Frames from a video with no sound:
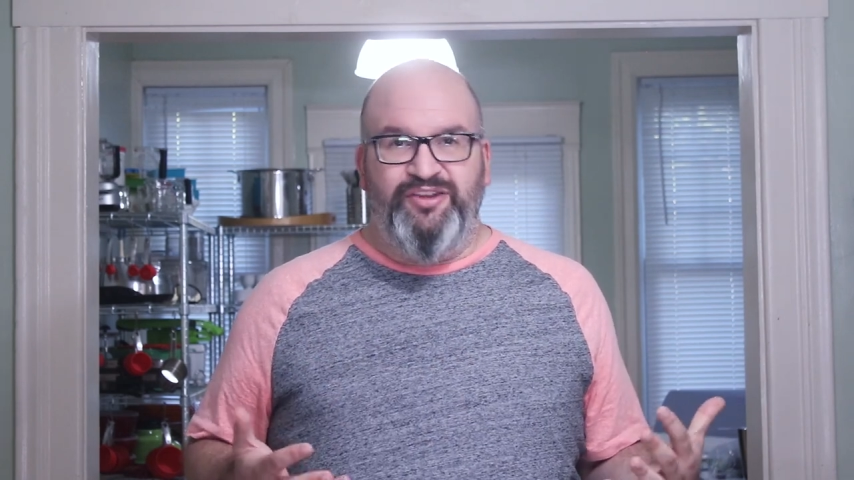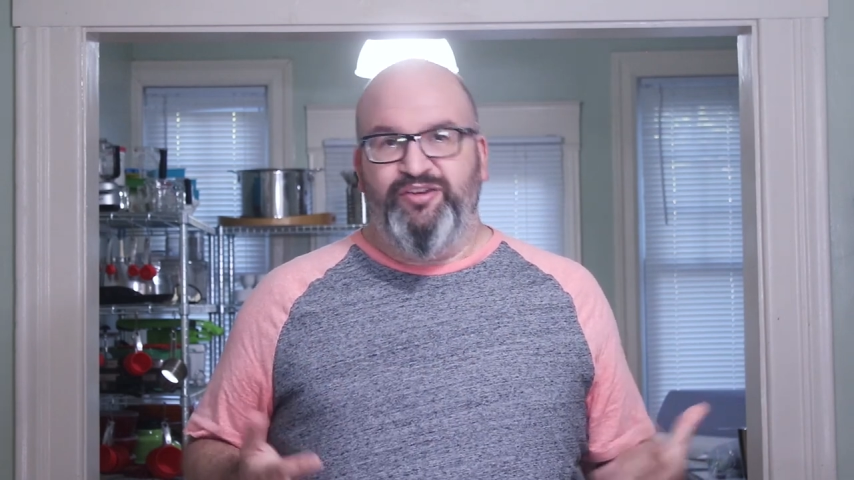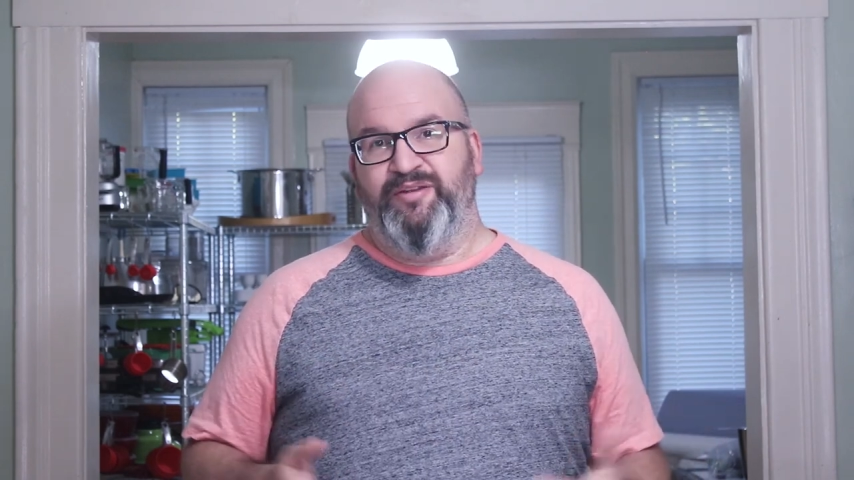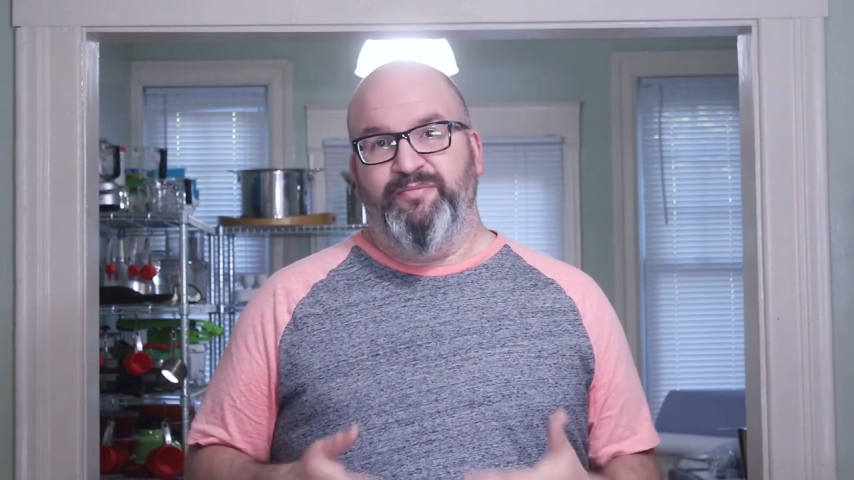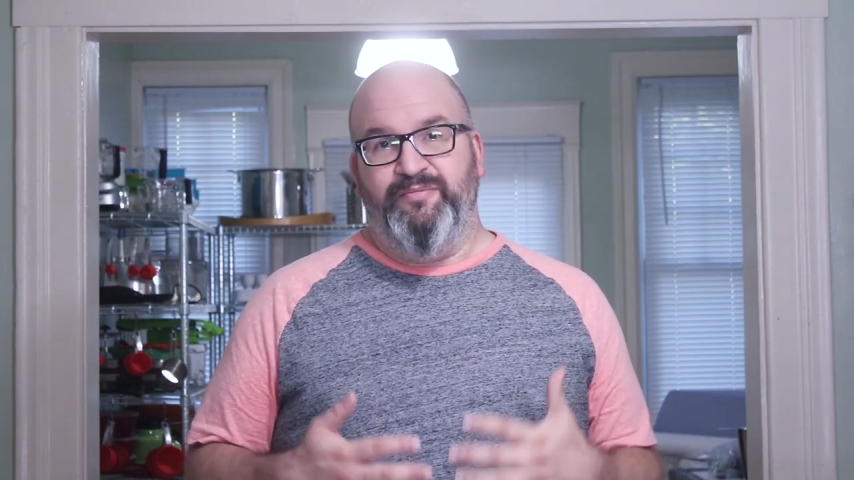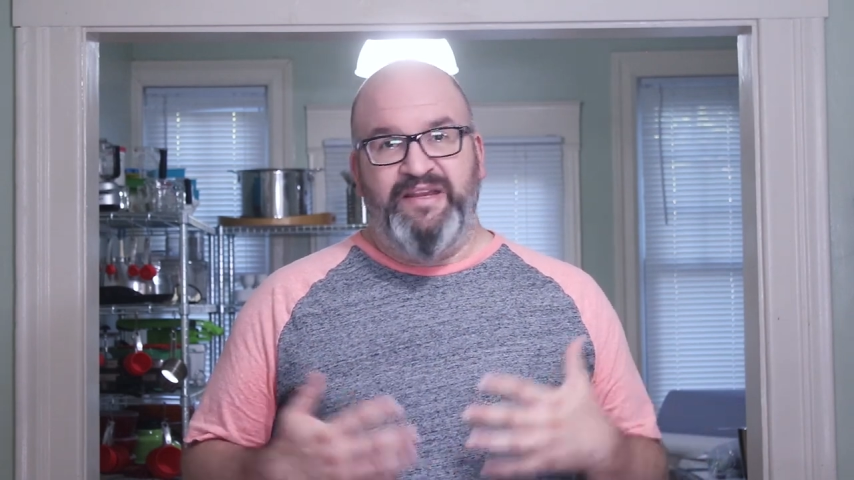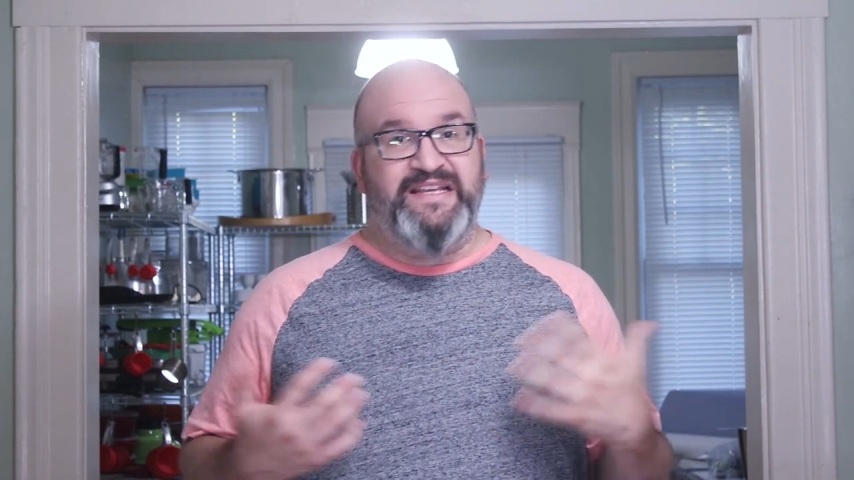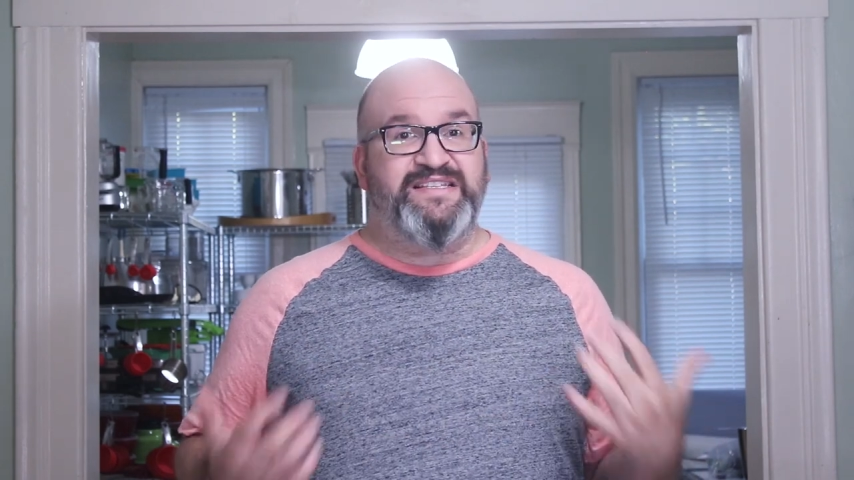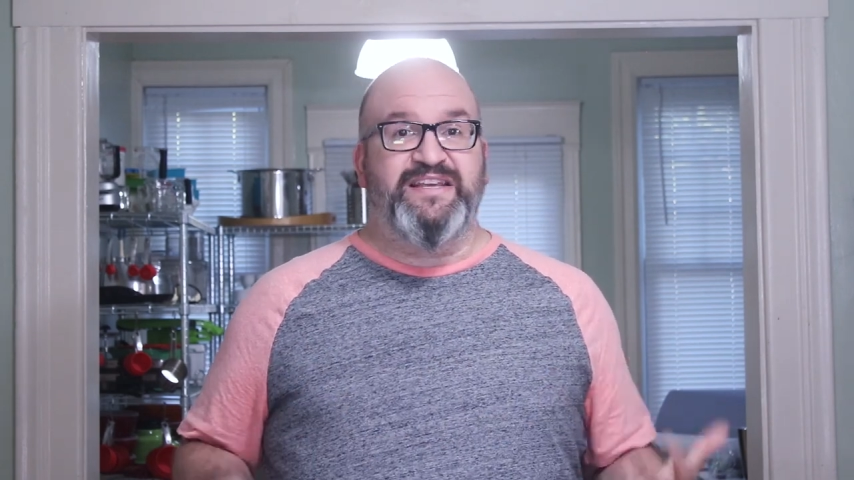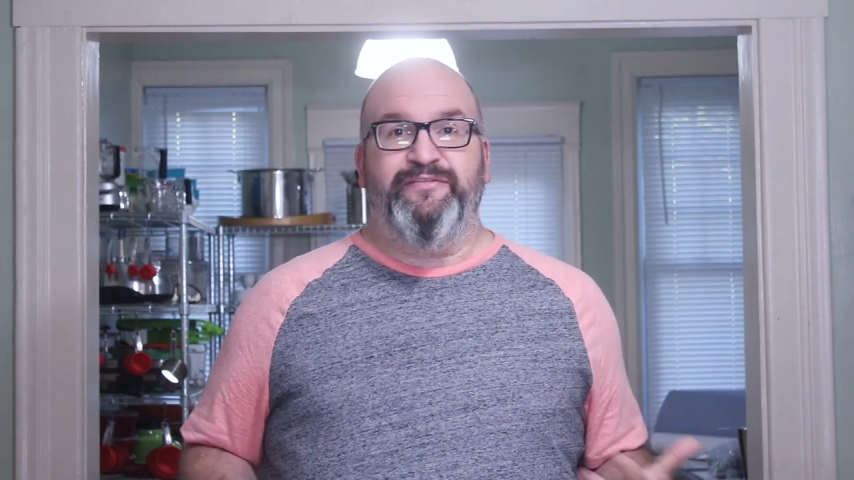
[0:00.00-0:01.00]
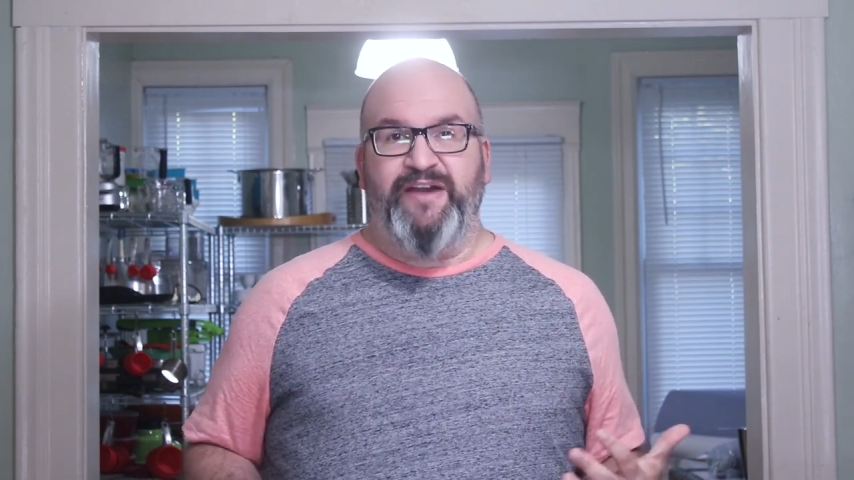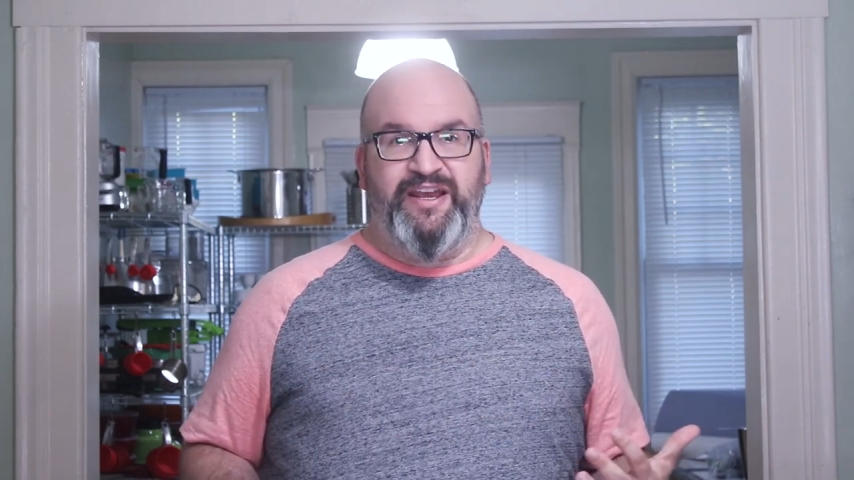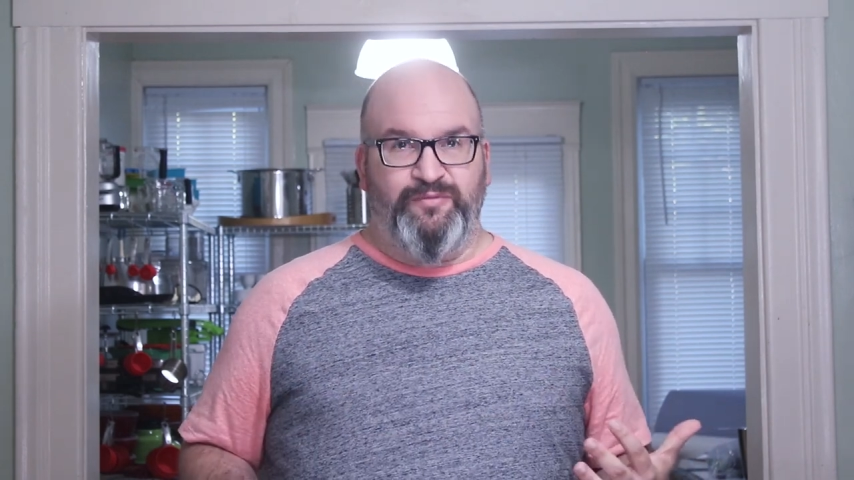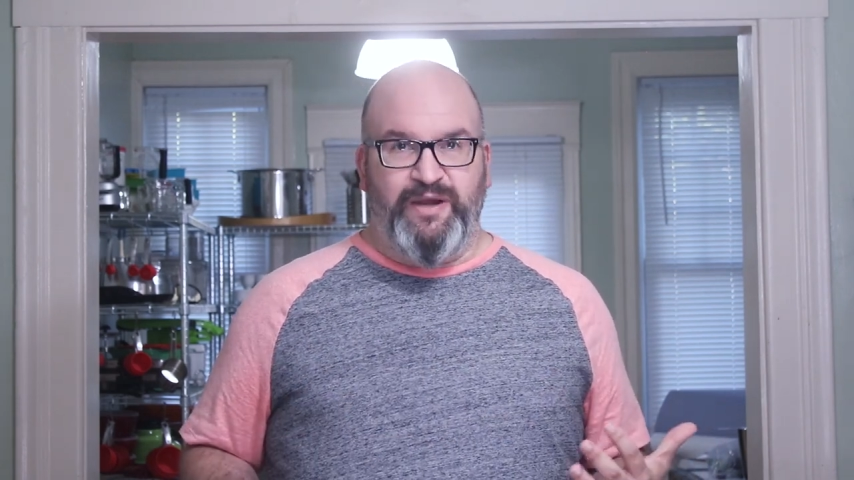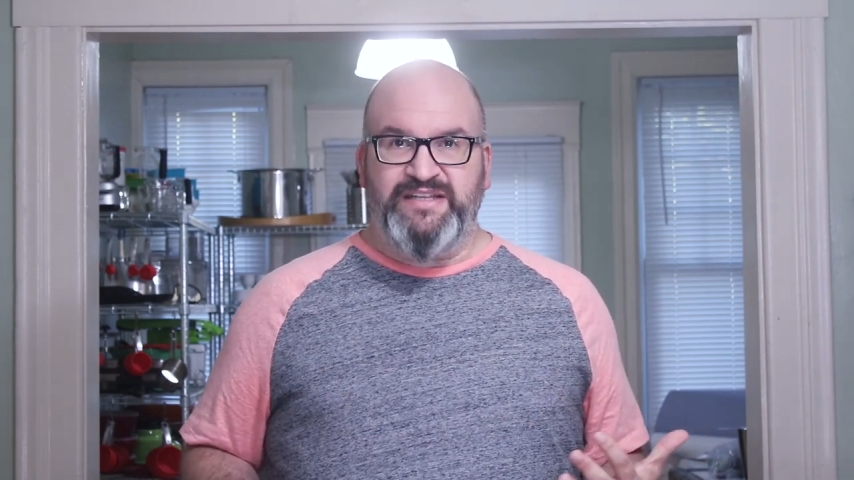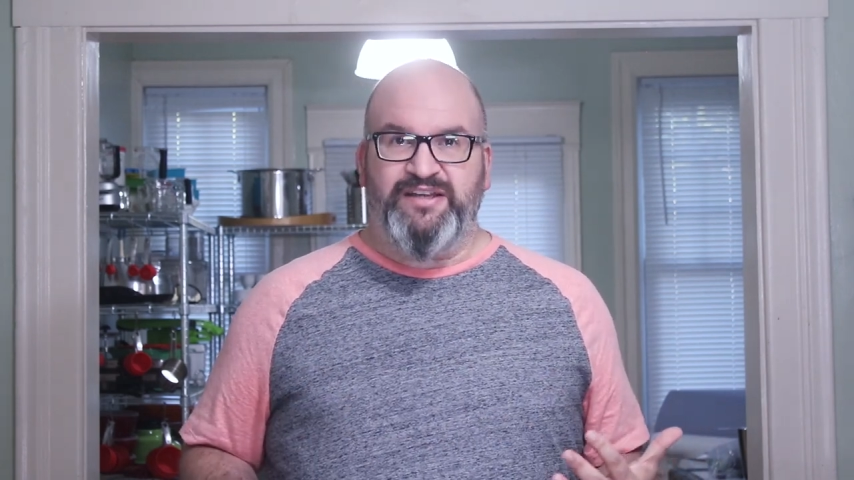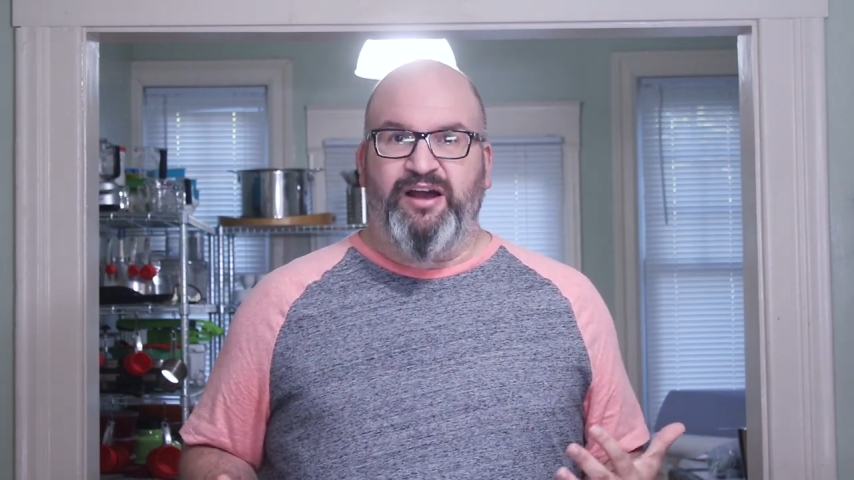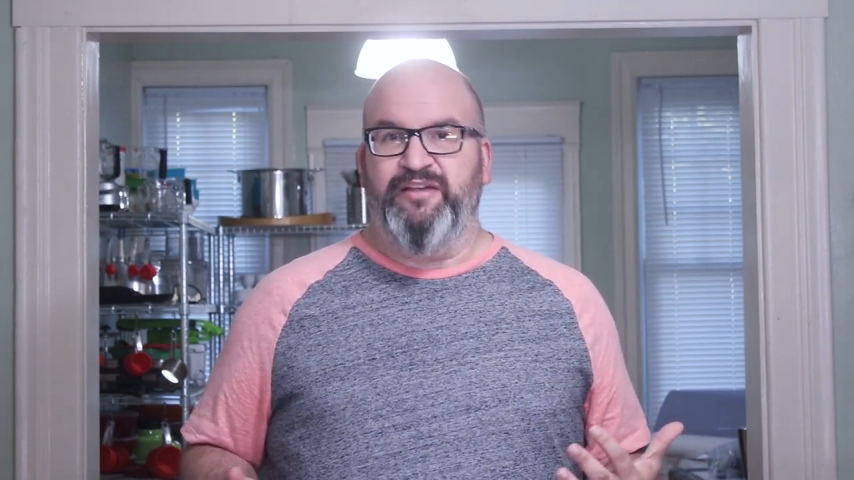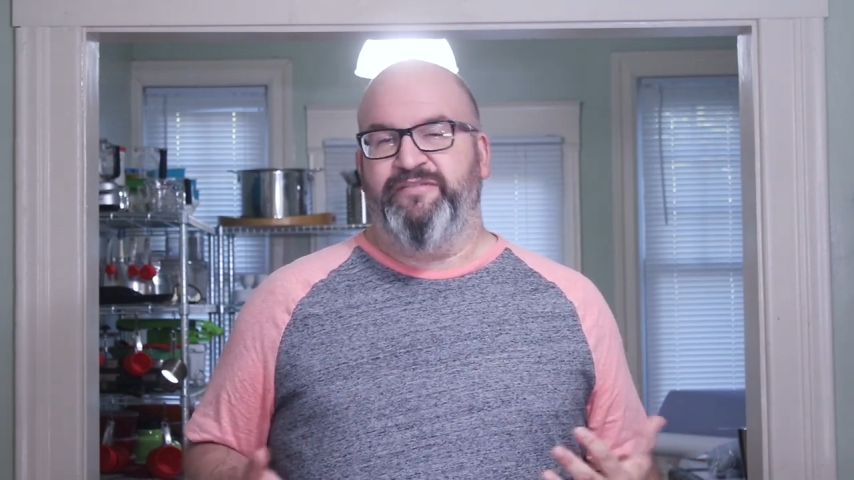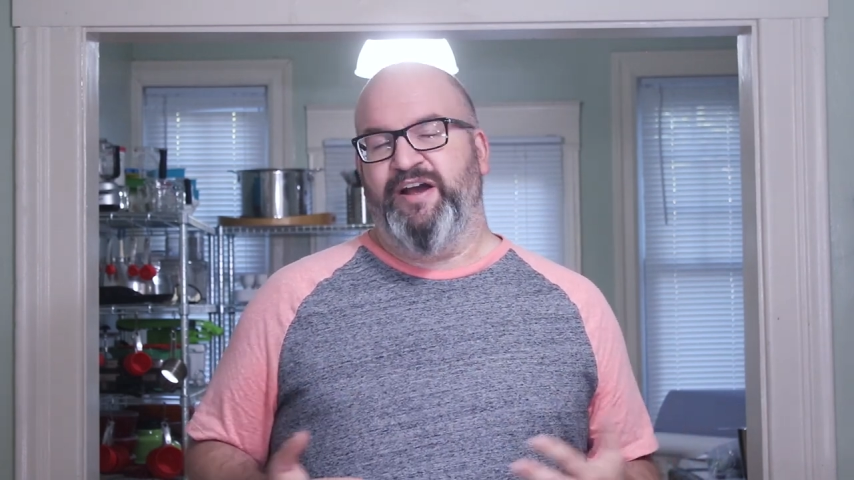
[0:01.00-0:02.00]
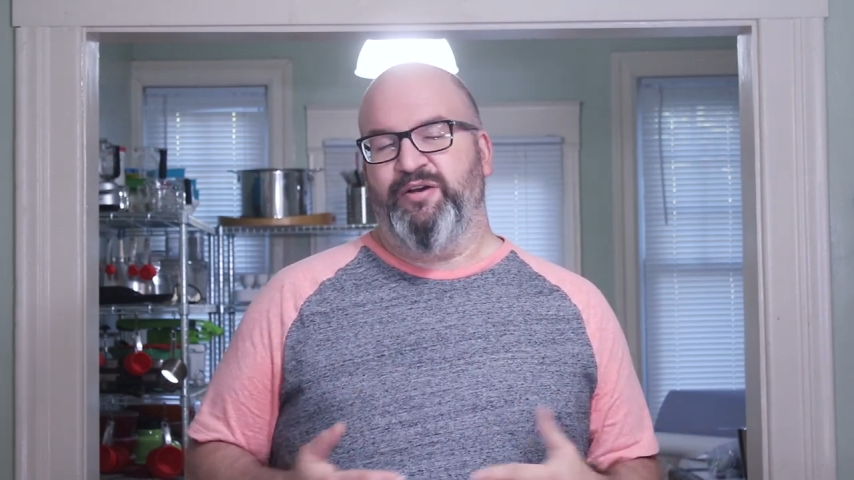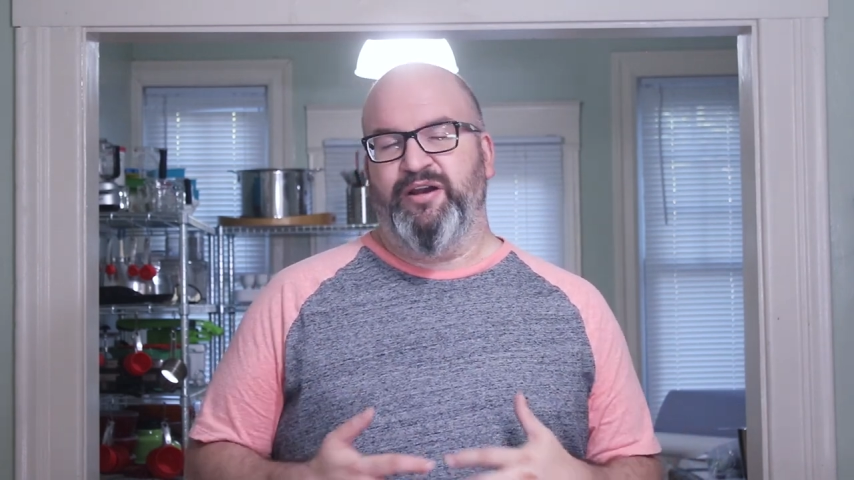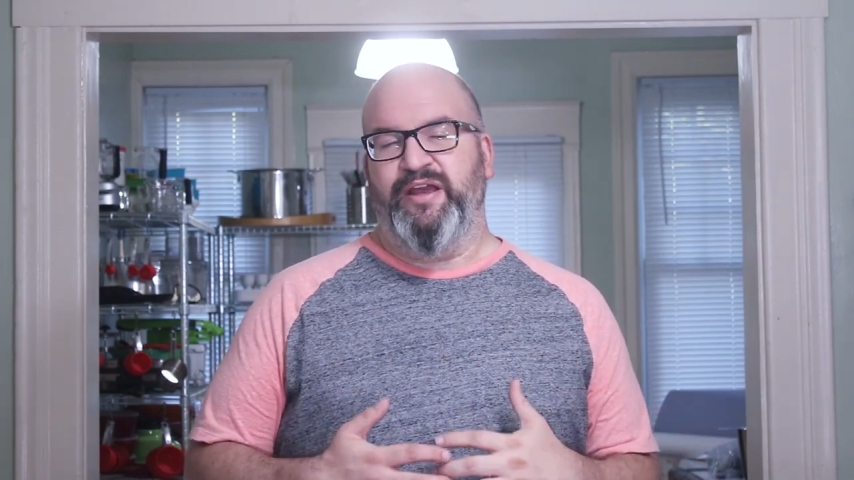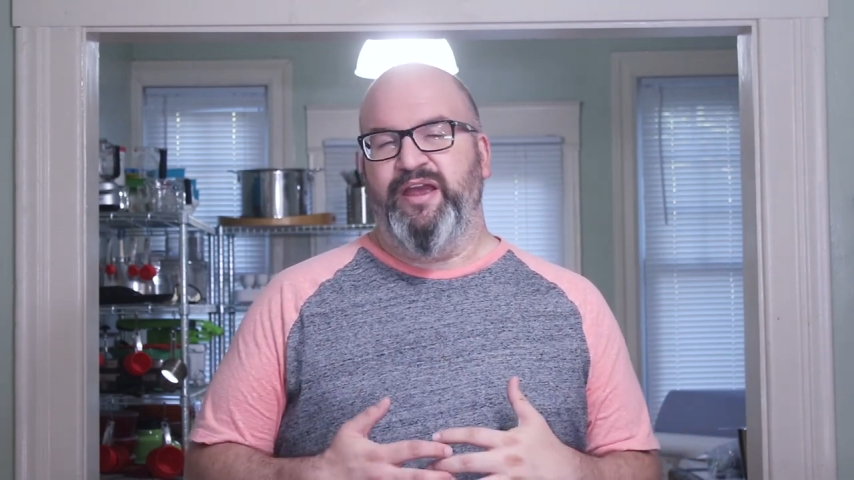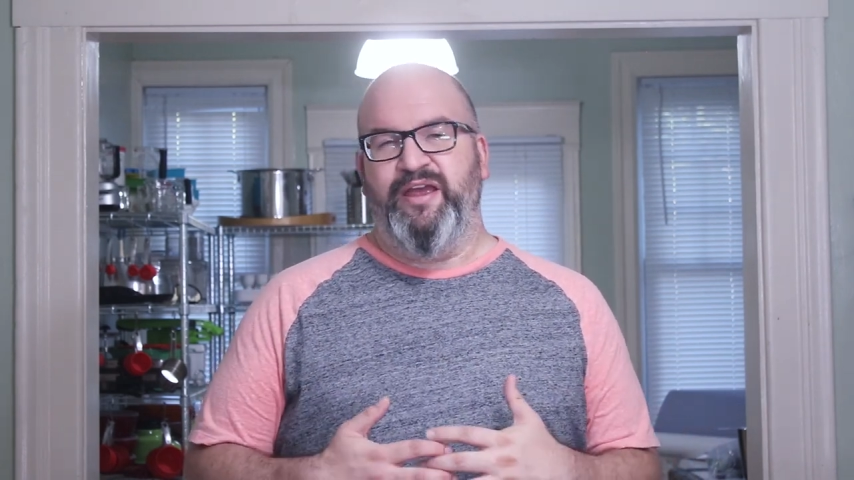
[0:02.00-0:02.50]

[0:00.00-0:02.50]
you can easily find rice cauliflower